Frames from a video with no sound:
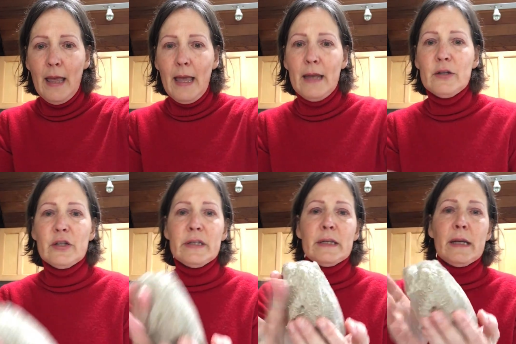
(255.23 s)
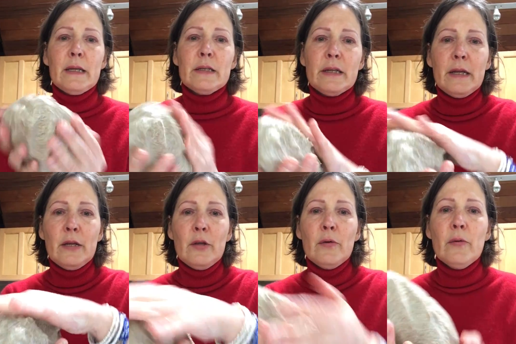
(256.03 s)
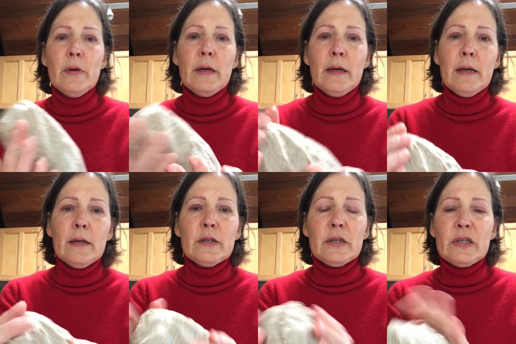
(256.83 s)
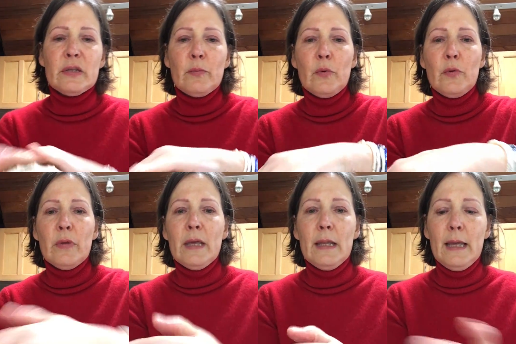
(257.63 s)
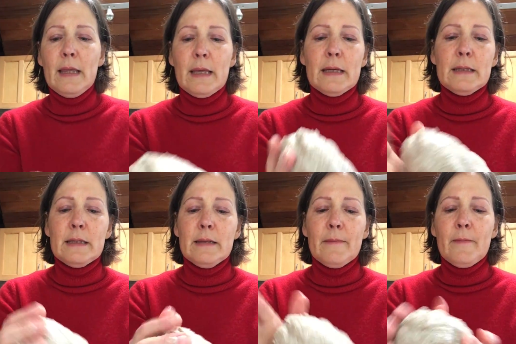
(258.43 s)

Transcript: and just continue to smooth it like this.